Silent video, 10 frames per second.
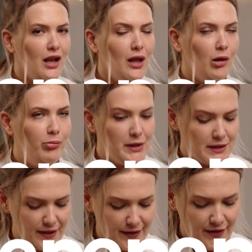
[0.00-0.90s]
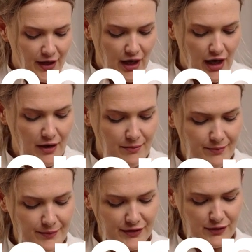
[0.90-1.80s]
a lot of butter.
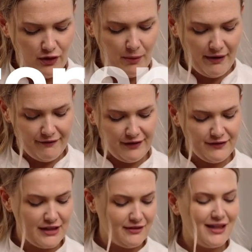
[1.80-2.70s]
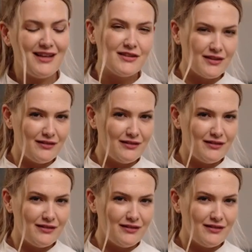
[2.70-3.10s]
So I've got about 50, that's